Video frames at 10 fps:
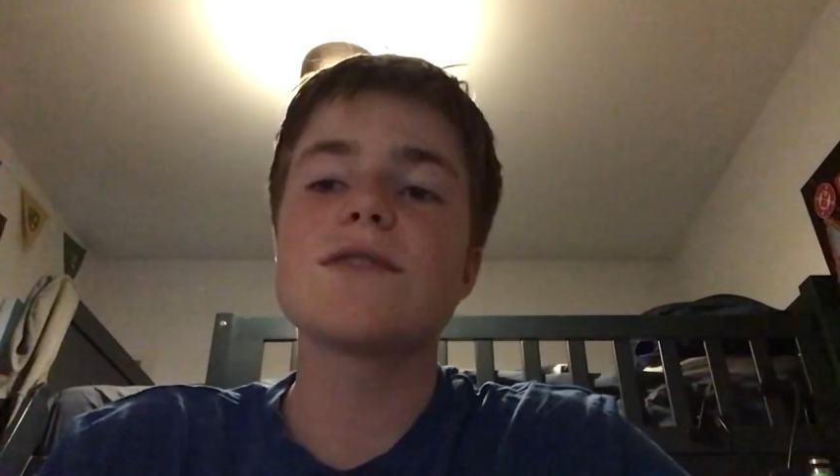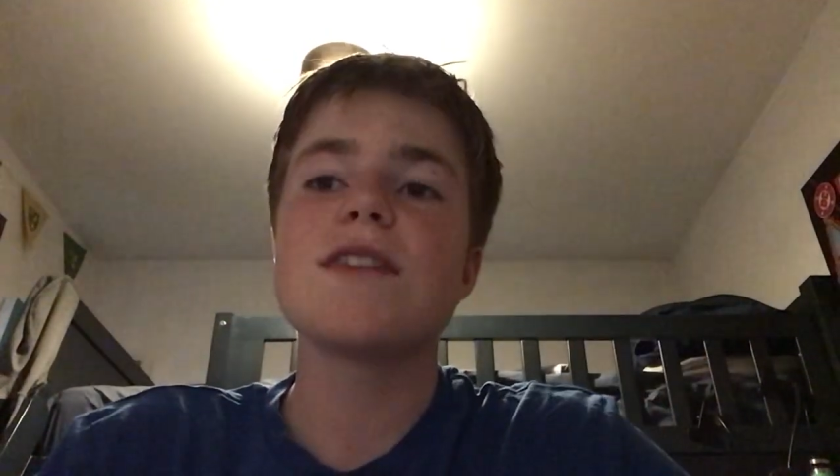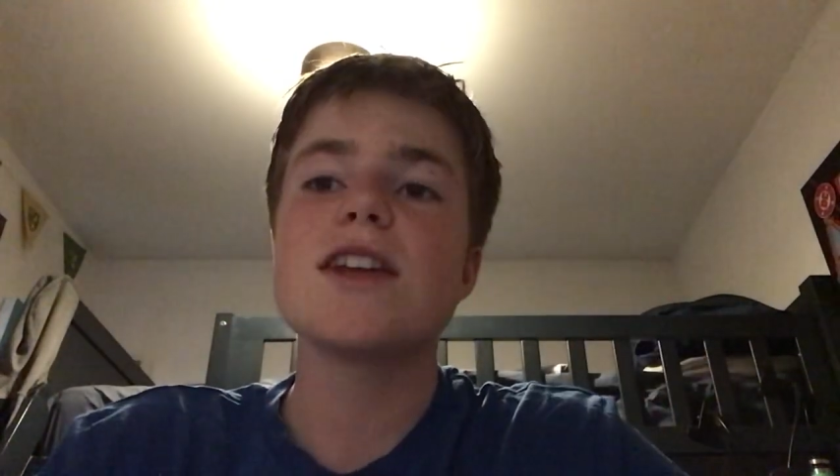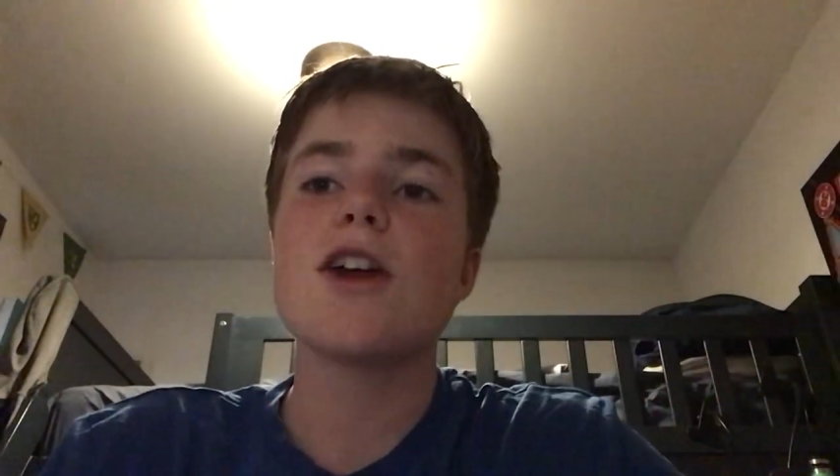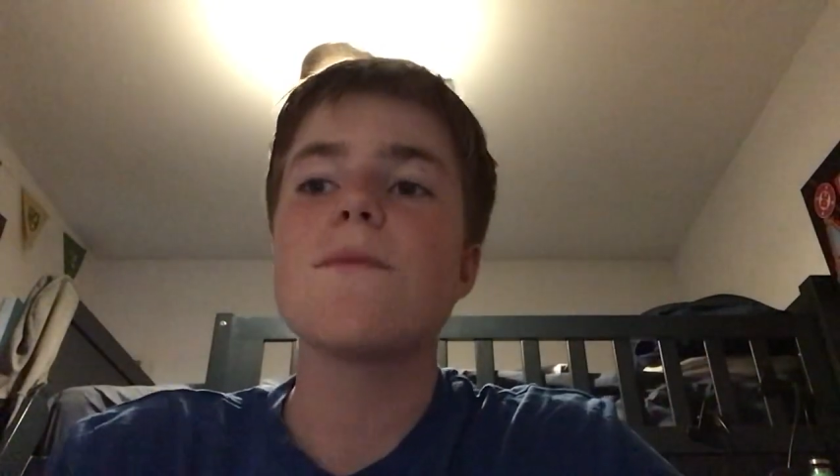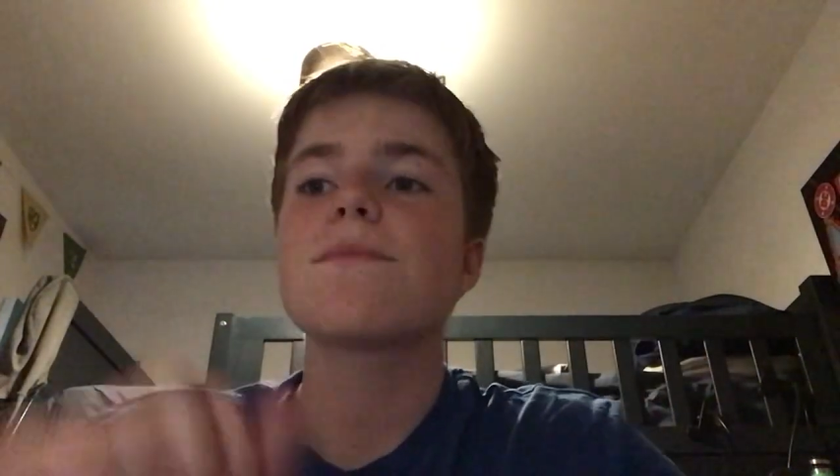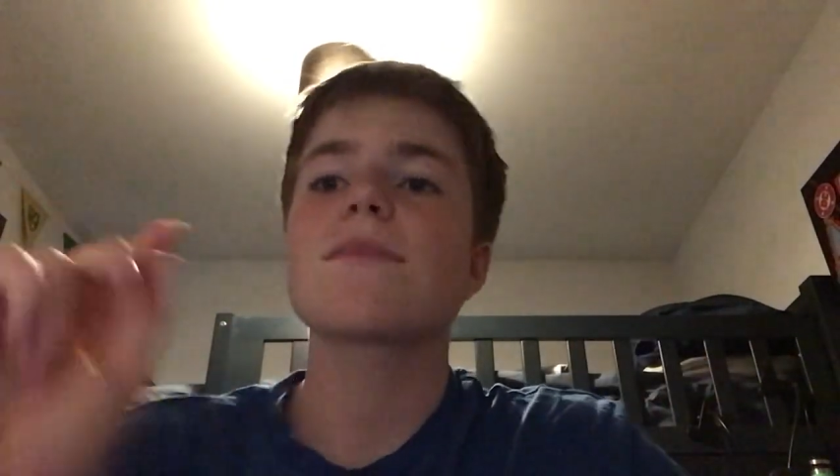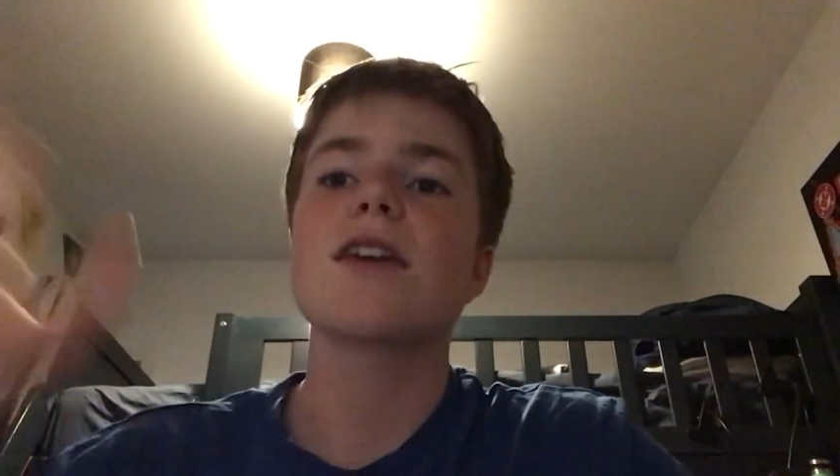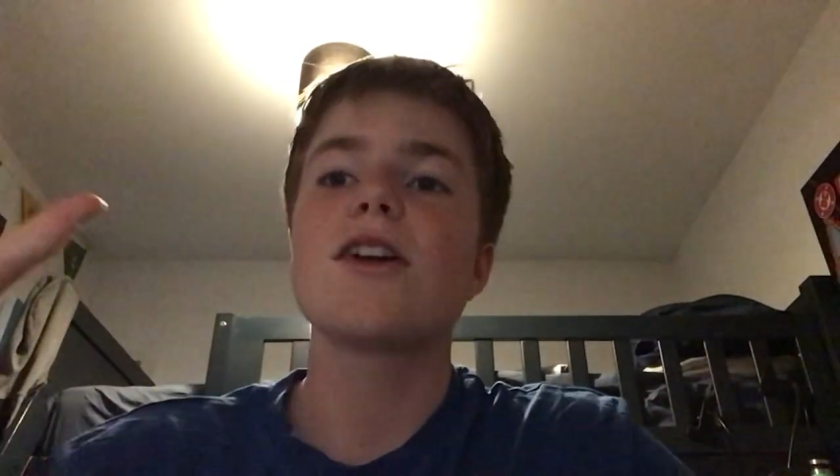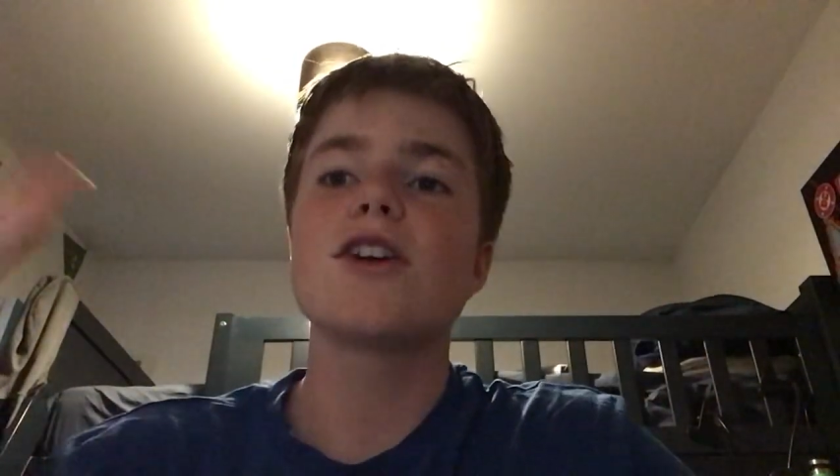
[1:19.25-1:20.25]
video.
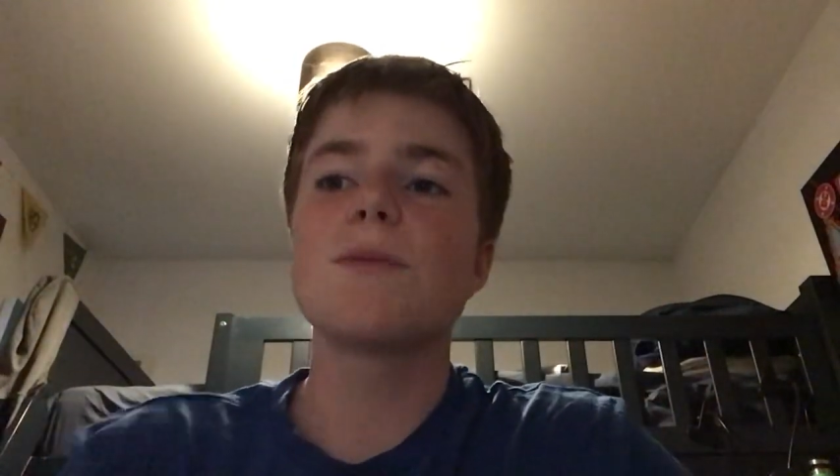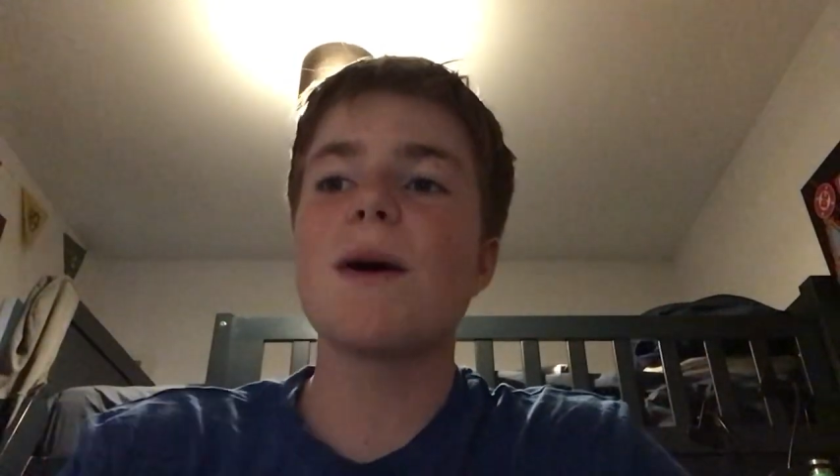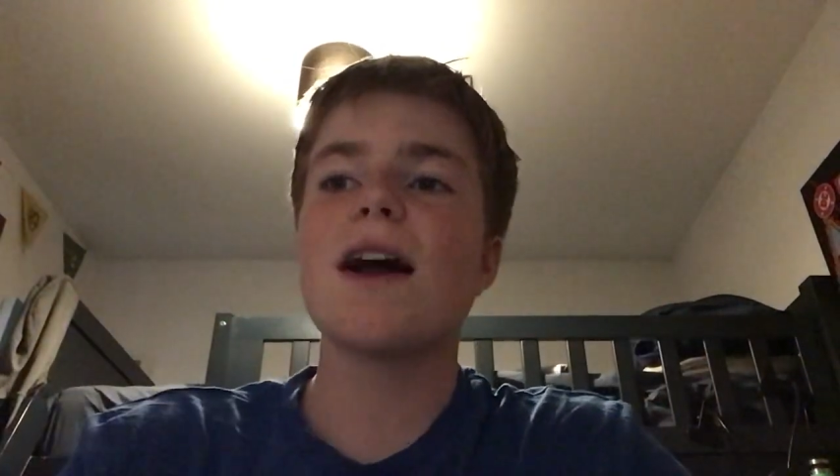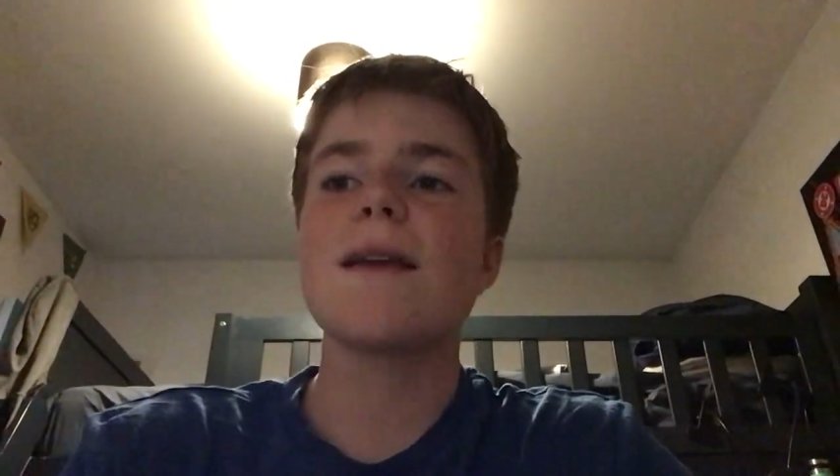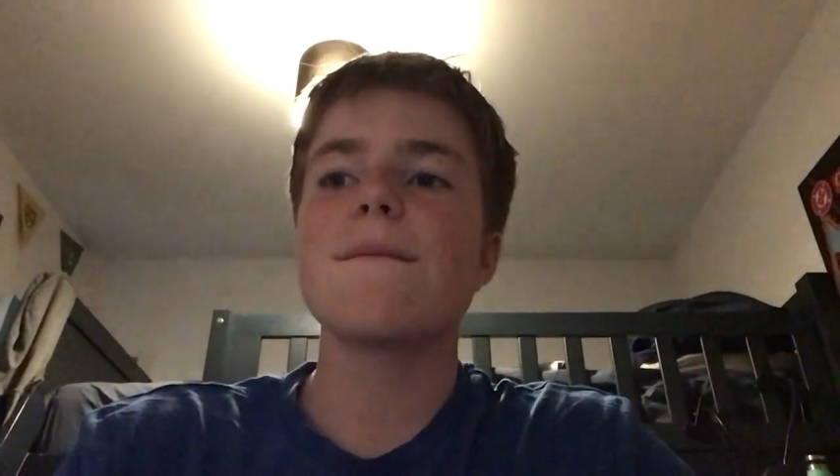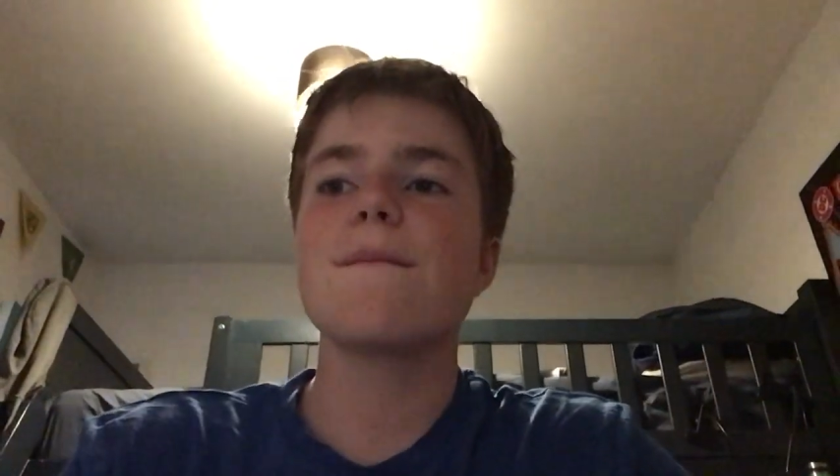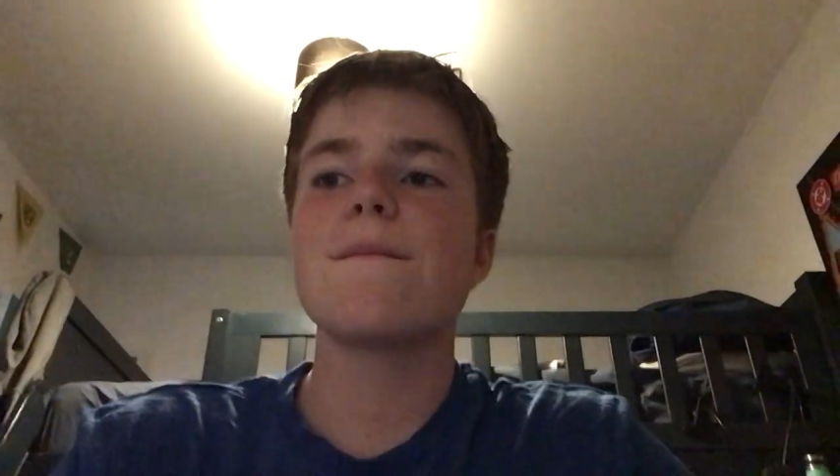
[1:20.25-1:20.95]
Goodbye.